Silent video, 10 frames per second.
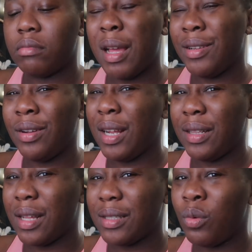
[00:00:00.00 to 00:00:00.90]
I don't like
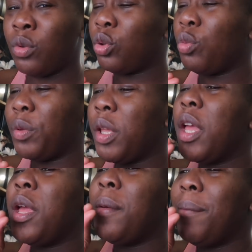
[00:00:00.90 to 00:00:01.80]
that. I want to be
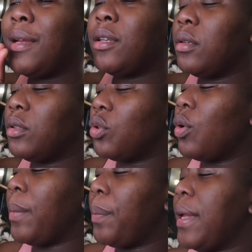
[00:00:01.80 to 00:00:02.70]
make
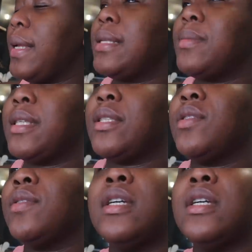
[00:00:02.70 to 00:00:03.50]
sure I pay it myself.